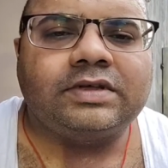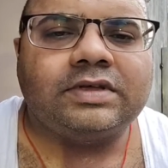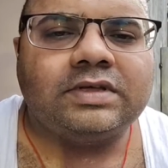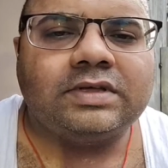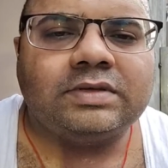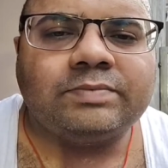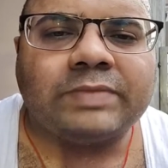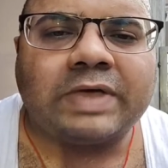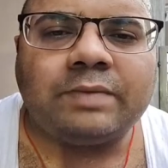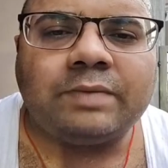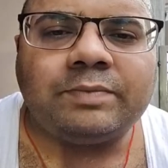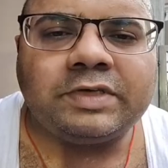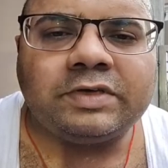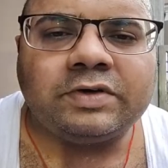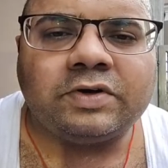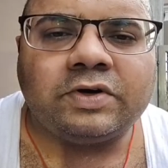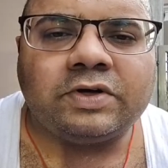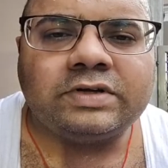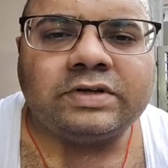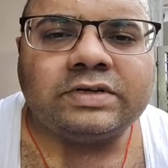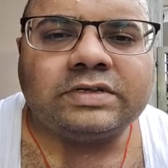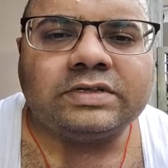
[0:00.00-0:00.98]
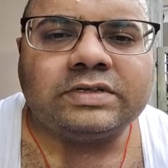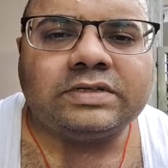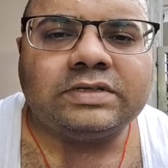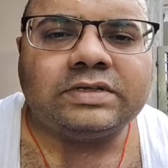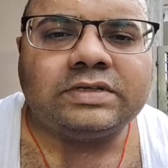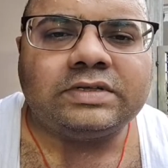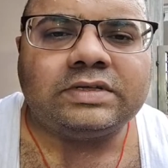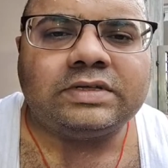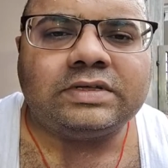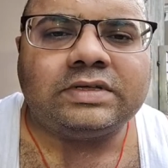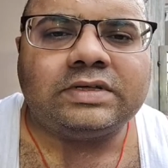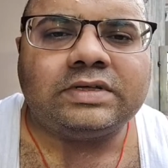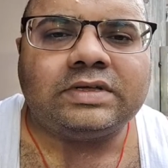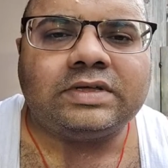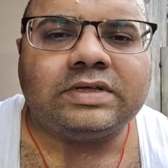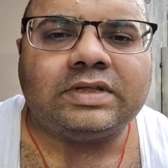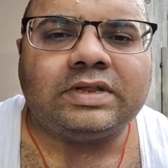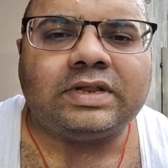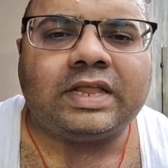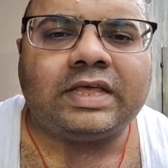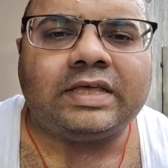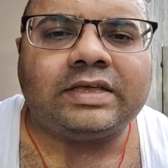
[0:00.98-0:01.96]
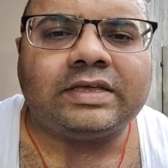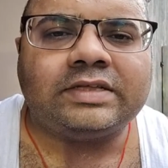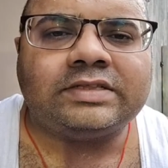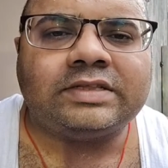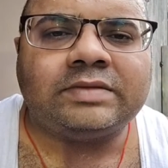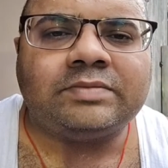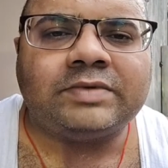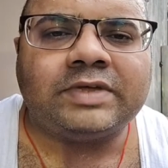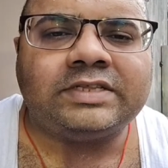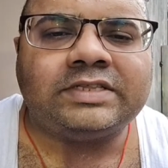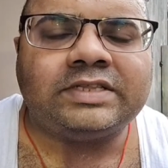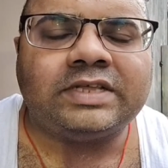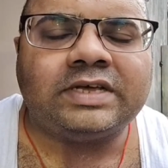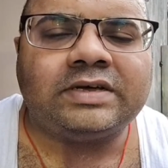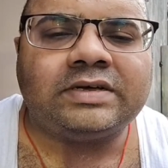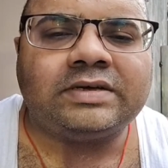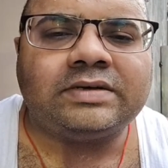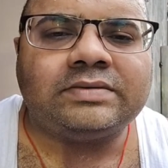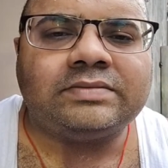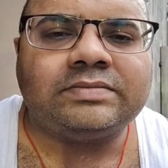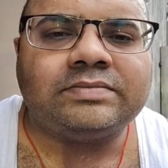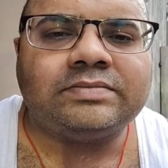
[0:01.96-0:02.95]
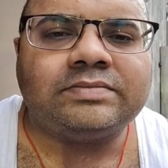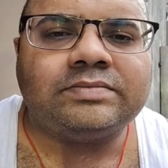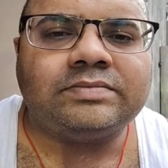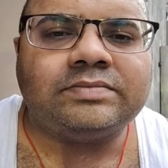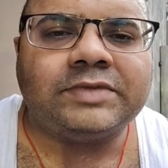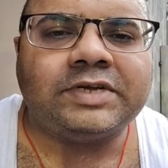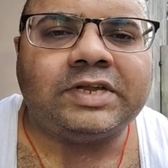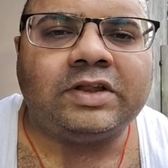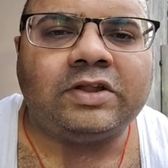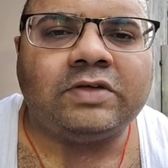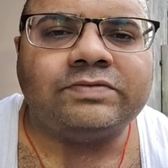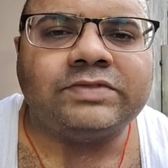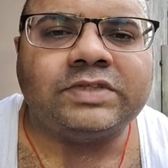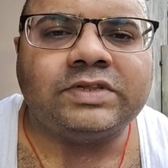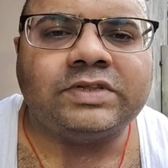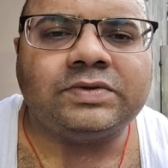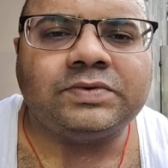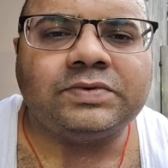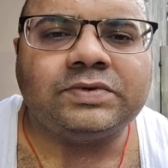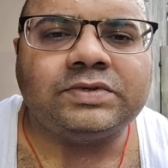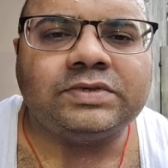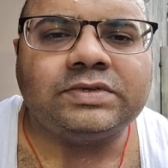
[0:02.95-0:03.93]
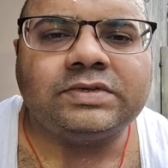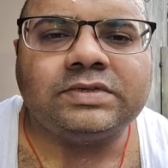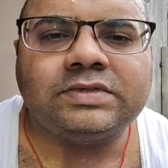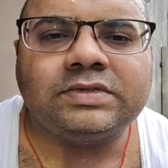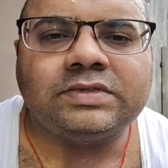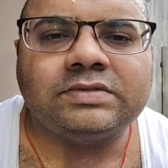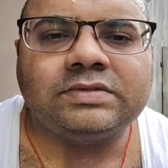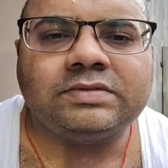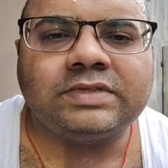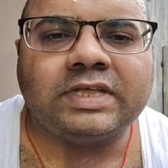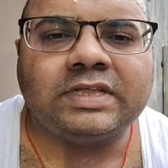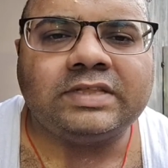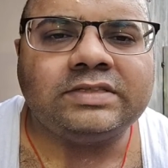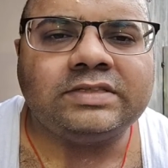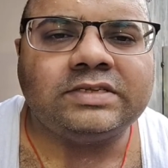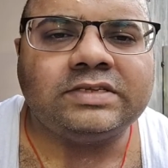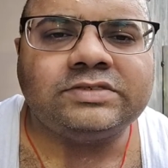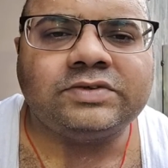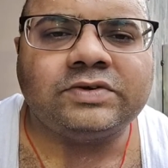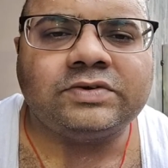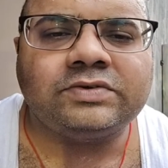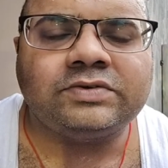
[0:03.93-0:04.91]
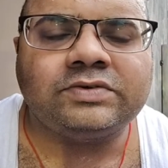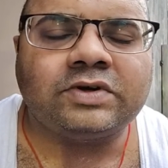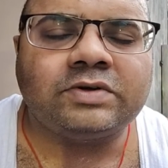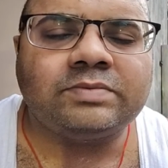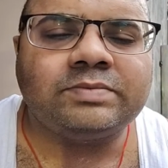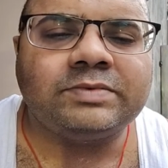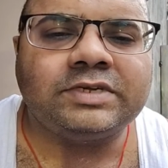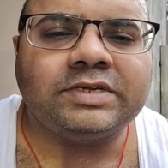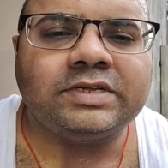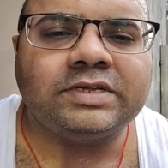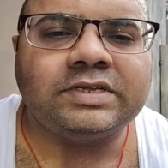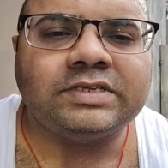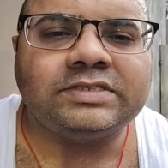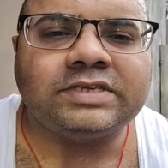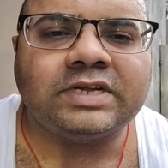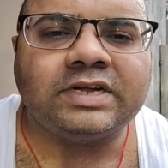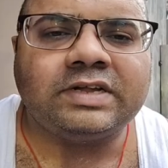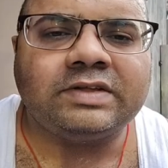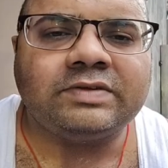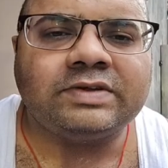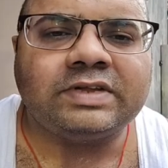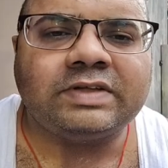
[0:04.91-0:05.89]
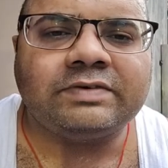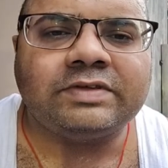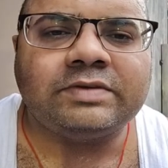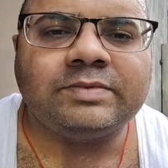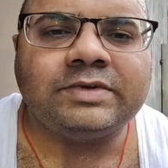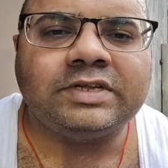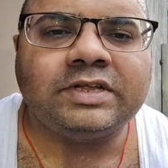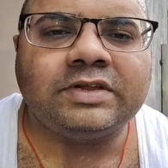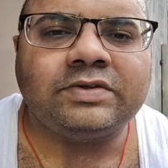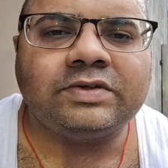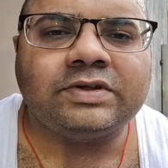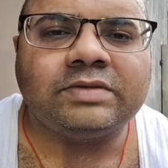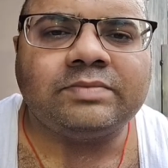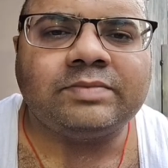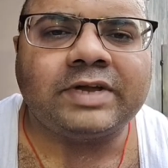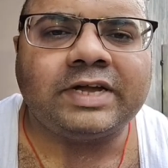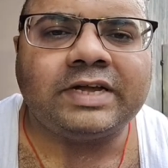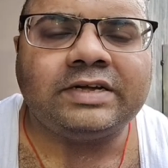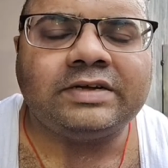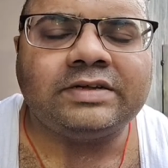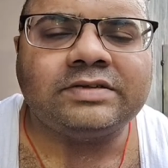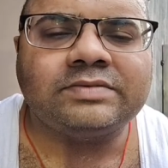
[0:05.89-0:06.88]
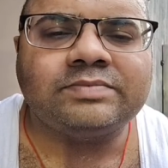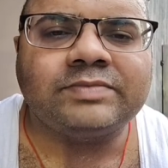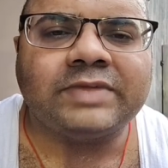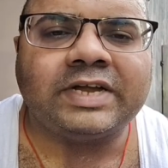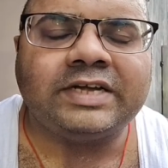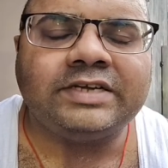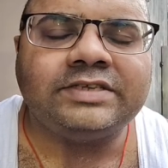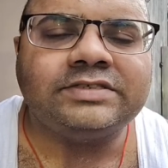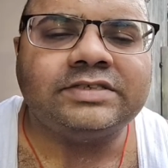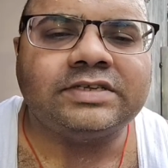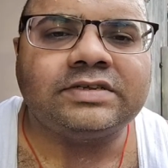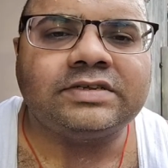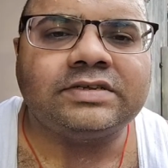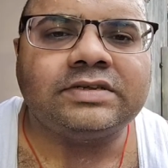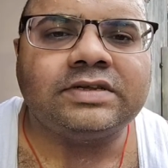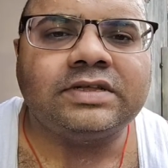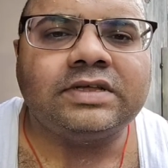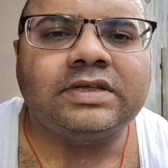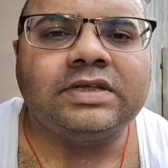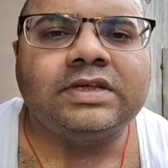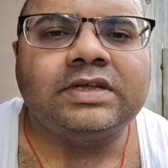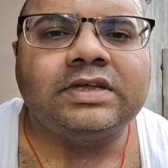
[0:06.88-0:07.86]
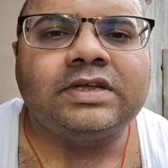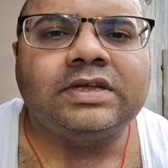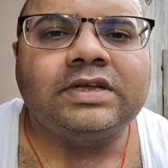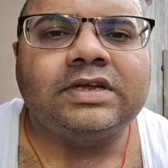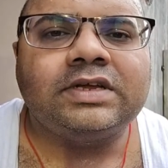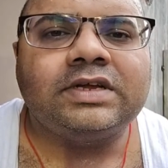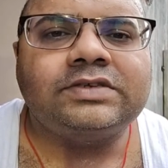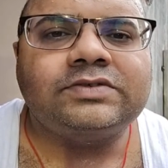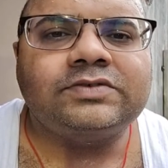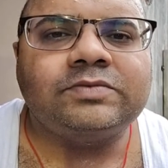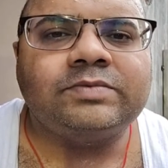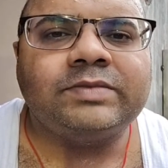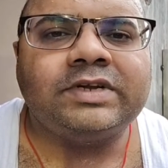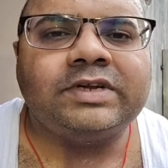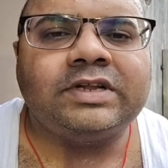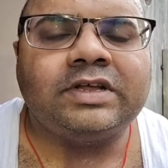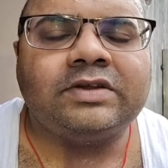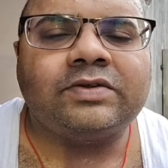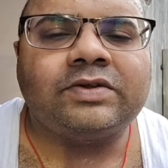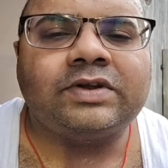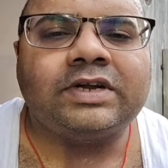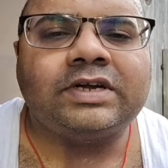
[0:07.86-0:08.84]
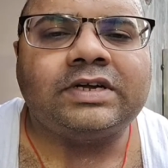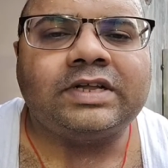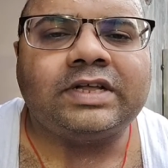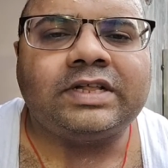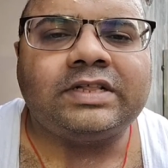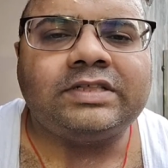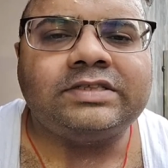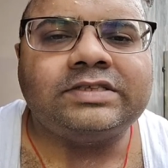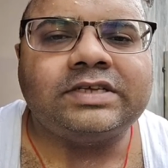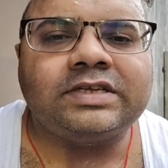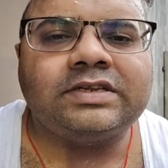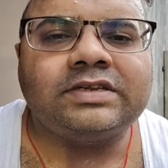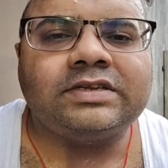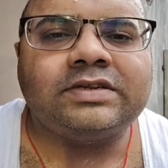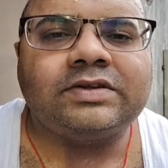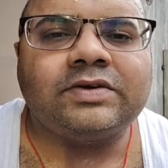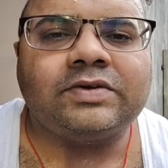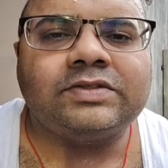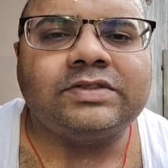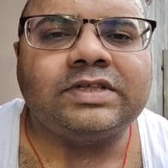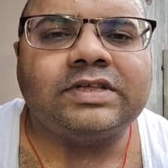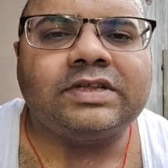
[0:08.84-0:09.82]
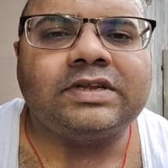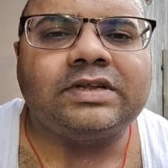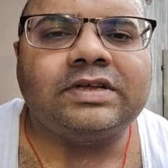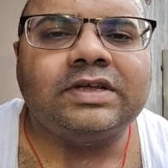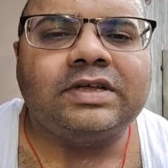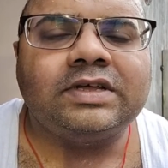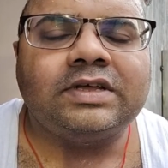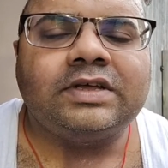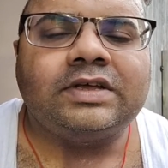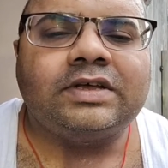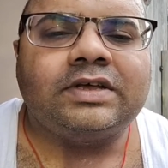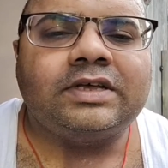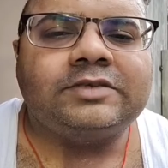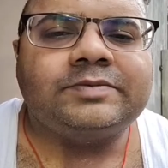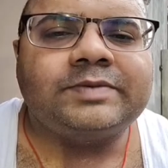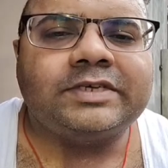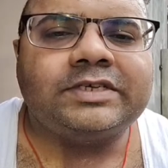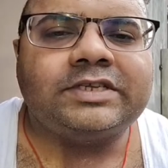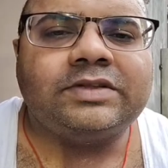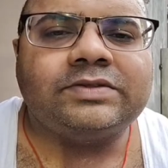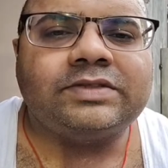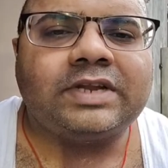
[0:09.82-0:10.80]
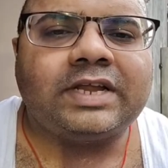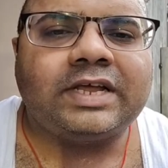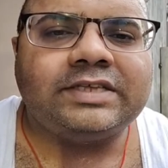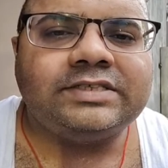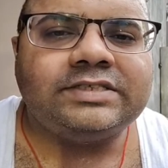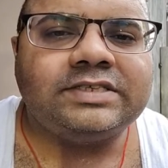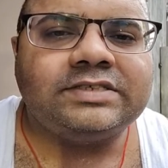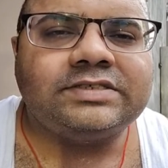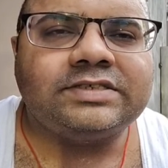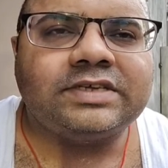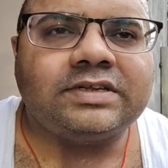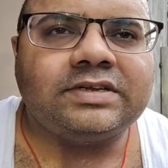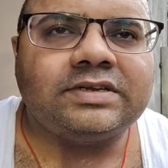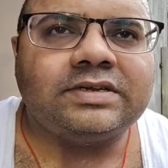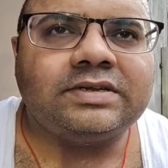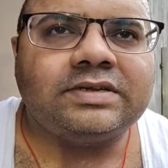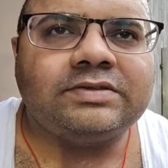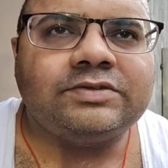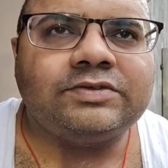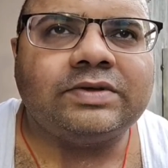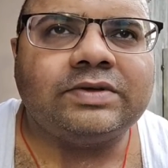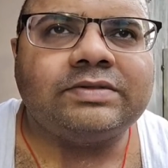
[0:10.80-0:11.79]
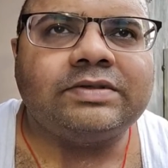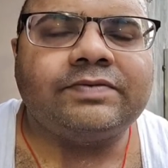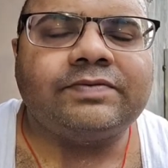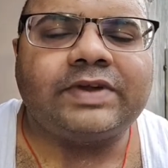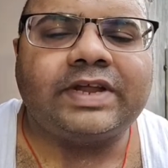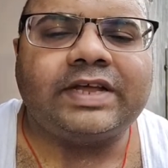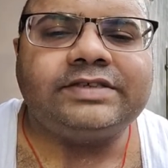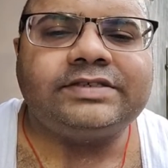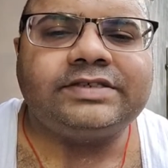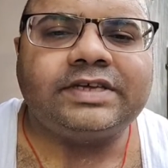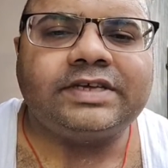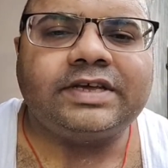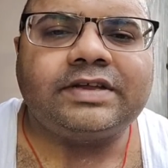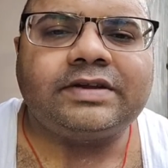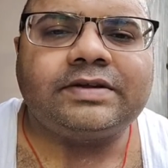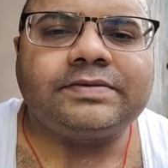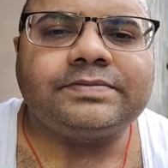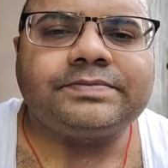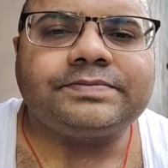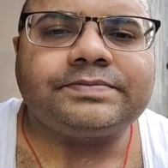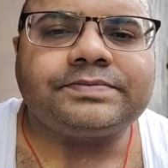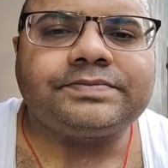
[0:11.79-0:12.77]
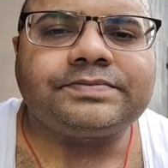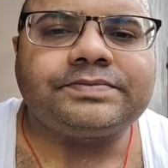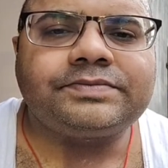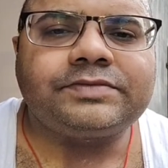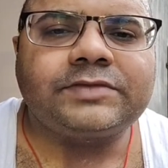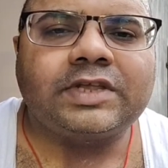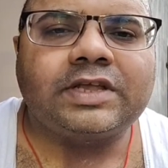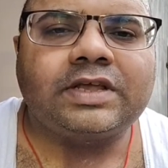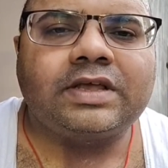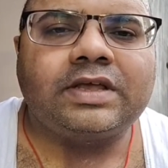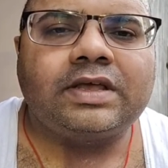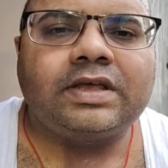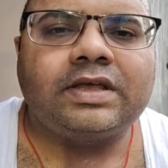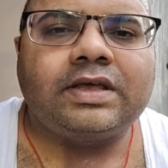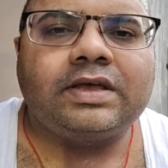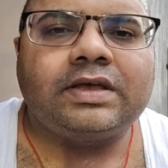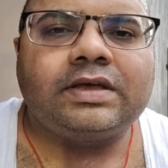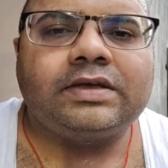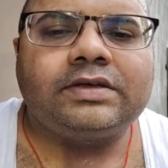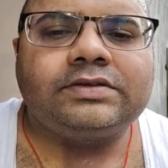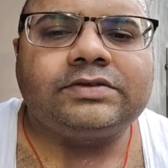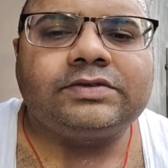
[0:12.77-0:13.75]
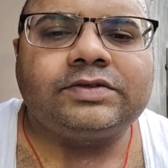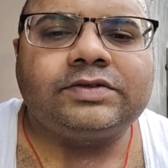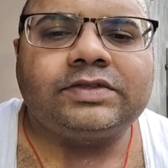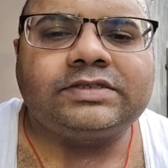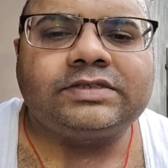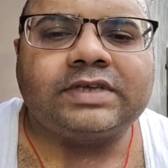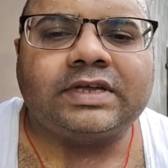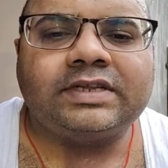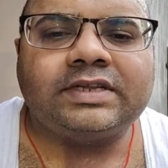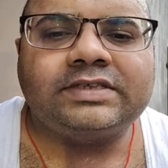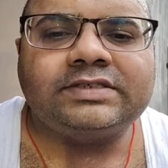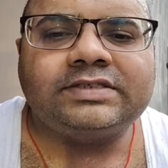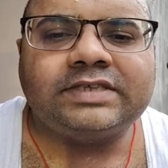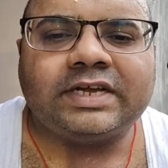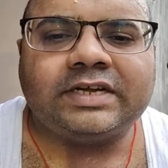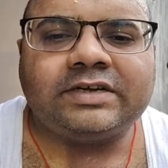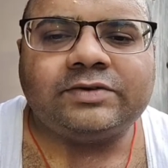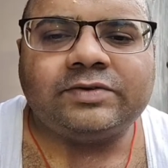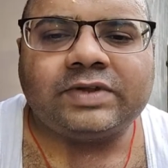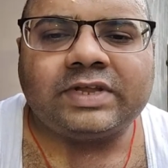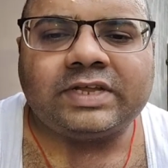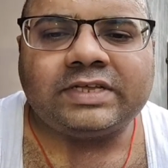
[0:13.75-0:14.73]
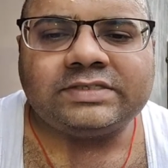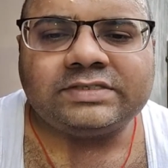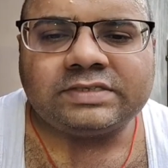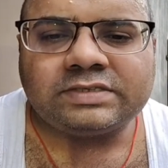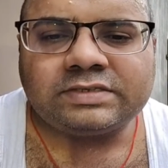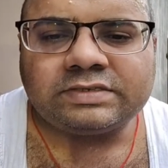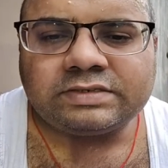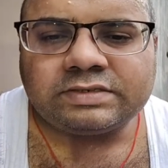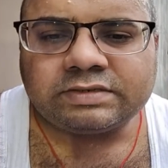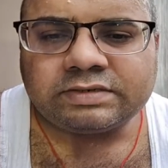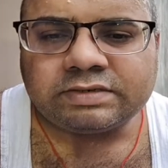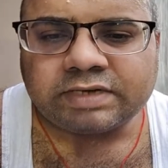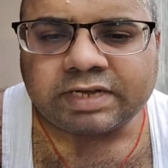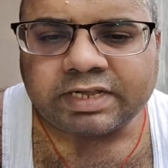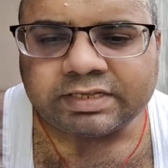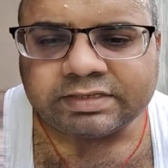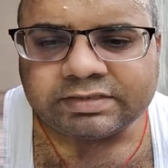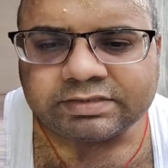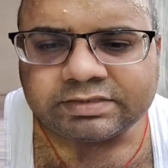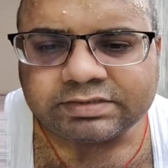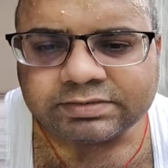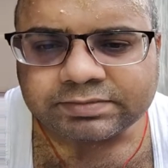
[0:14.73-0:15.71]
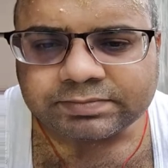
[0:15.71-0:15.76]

piping hot, like at the middle of the noon. Then it should not be done. It should never be done on a bright sun. It should be done on a dull sun, especially on the rising sun. You have the fresh air, so the sun is yet to rise.